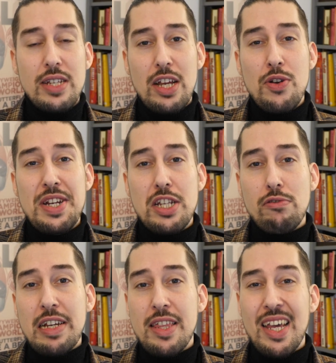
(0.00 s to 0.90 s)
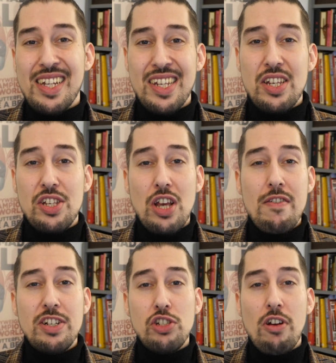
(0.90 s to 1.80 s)
tattooing is three things. It's a
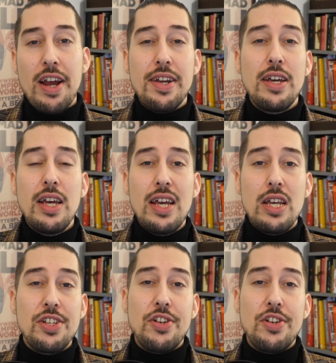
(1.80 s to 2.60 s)
service trade, it's